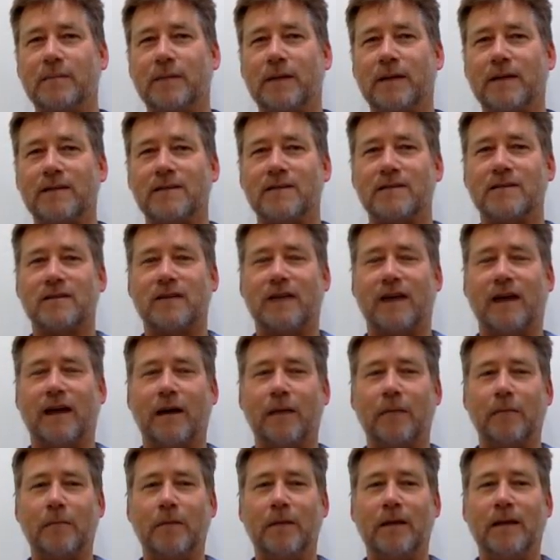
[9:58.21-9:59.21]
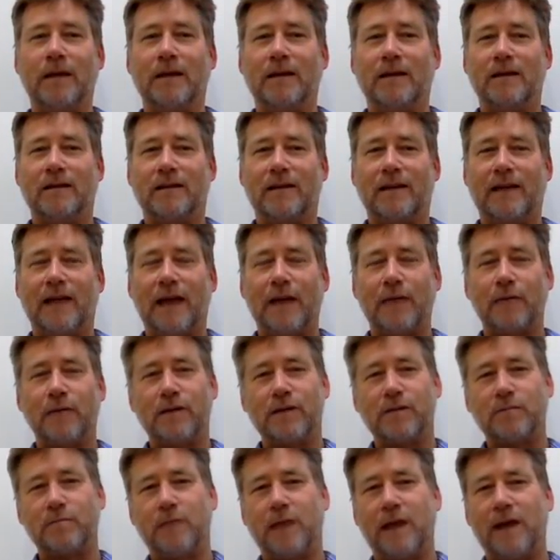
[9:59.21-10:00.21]
but the
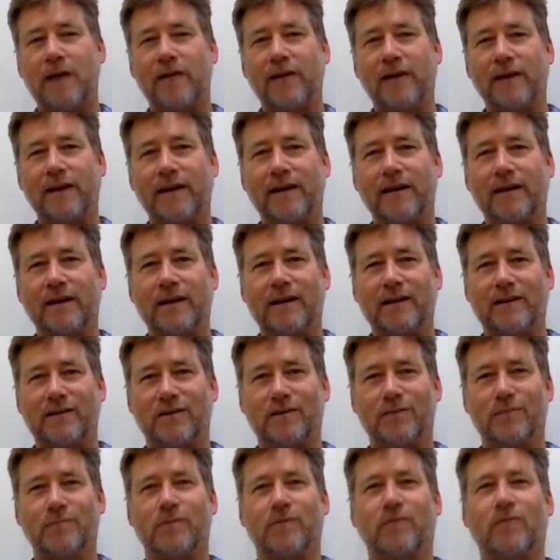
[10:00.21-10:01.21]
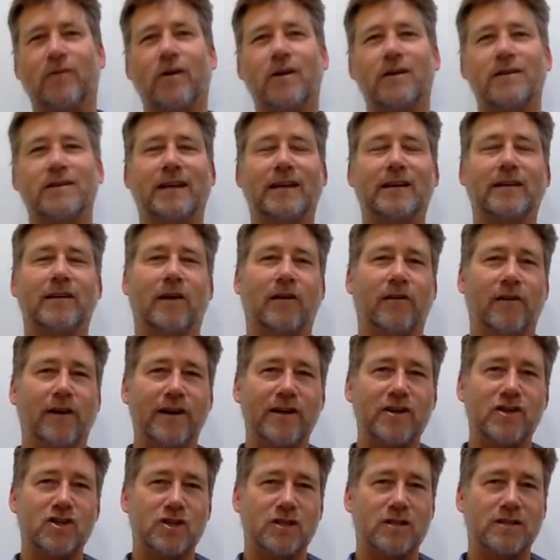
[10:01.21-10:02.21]
language barrier in terms of asking
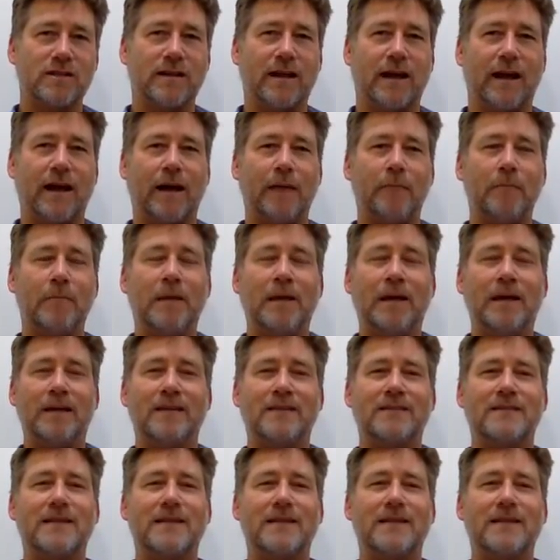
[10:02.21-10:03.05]
direction, the